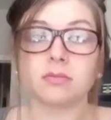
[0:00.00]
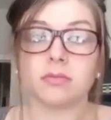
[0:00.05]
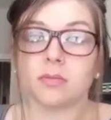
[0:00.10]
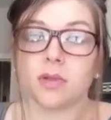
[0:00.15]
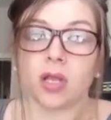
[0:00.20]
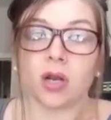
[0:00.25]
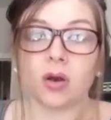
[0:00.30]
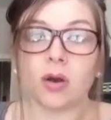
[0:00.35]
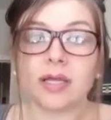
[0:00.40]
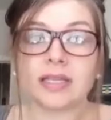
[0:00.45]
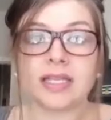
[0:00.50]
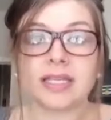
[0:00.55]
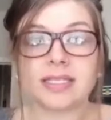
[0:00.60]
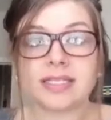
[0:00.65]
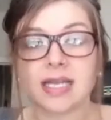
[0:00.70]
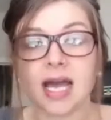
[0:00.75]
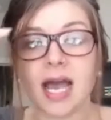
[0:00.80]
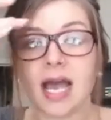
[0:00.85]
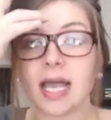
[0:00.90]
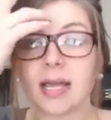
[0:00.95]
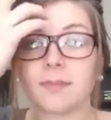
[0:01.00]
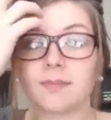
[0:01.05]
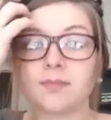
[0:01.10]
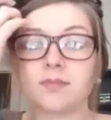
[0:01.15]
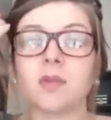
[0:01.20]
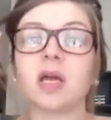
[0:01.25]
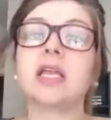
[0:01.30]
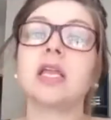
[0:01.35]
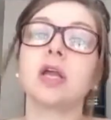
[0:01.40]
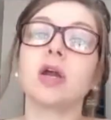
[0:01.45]
at this
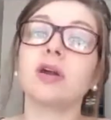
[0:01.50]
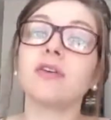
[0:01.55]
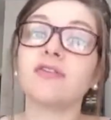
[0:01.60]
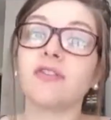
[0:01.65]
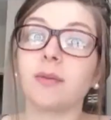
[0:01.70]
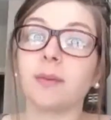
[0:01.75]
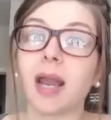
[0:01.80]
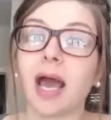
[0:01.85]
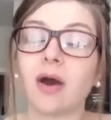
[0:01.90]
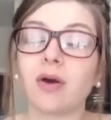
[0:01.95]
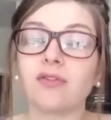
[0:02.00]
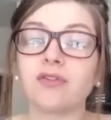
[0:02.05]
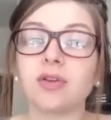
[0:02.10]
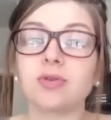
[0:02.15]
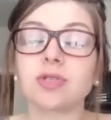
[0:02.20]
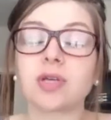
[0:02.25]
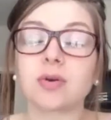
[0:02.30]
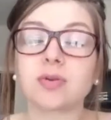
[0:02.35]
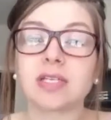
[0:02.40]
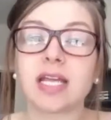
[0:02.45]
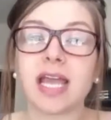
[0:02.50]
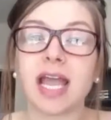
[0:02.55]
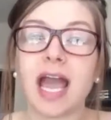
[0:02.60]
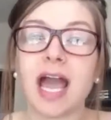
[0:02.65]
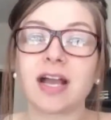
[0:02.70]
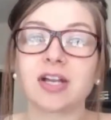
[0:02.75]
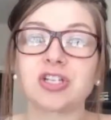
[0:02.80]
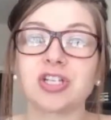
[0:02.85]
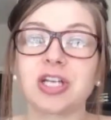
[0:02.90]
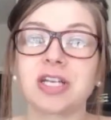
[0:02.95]
time, a year from now, if you don't take
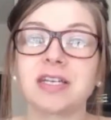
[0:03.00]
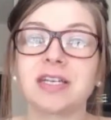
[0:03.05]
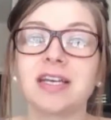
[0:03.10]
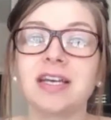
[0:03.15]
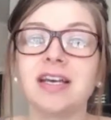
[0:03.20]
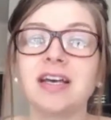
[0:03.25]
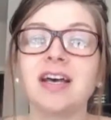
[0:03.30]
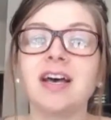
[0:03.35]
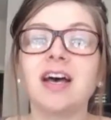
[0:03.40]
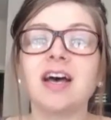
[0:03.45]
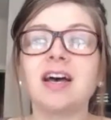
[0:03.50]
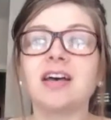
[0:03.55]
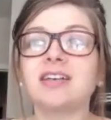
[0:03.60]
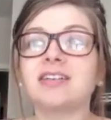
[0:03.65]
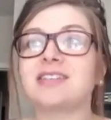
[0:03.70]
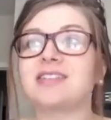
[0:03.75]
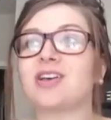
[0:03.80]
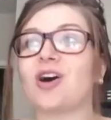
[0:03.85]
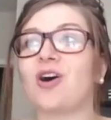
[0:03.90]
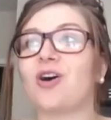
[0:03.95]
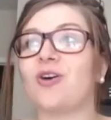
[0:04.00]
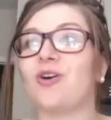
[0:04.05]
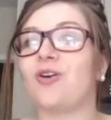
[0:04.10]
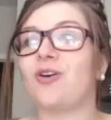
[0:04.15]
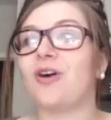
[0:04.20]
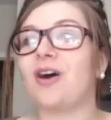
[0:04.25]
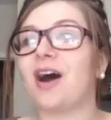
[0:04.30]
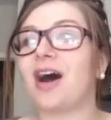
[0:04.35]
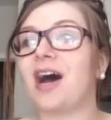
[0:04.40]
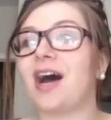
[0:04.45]
action.
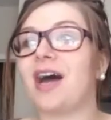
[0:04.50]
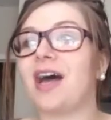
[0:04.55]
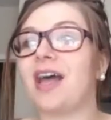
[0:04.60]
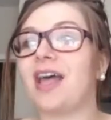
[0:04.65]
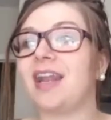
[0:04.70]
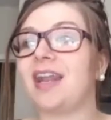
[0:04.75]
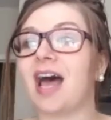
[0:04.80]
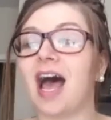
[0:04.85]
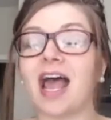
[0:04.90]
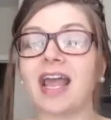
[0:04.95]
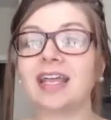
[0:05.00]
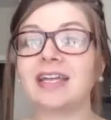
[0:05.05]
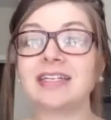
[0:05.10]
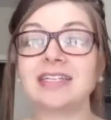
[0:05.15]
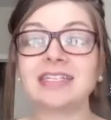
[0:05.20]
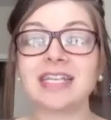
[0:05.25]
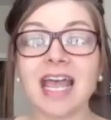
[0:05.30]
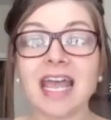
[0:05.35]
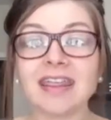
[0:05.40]
So, and I can say